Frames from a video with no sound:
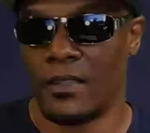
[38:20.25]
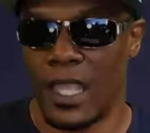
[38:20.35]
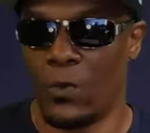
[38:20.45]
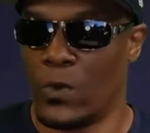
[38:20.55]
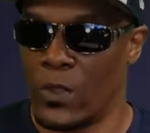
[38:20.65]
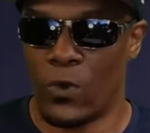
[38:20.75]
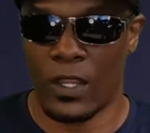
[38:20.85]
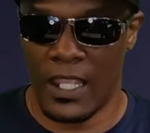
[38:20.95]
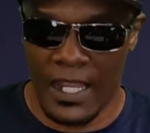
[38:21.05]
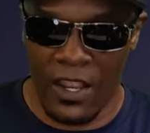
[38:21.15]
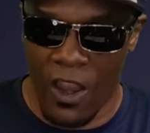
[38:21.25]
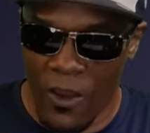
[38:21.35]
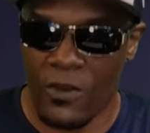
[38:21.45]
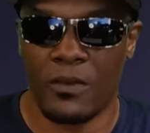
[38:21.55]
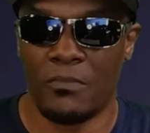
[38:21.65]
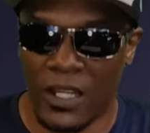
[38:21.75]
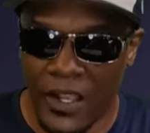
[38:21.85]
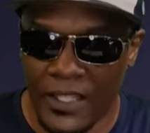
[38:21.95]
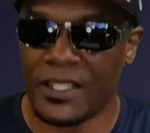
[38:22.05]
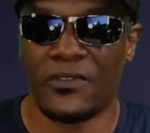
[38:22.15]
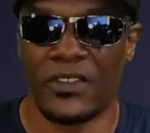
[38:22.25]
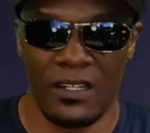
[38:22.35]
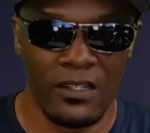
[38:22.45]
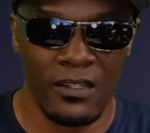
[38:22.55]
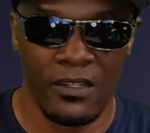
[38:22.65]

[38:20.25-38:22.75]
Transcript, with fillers: And we were getting hurt because of it.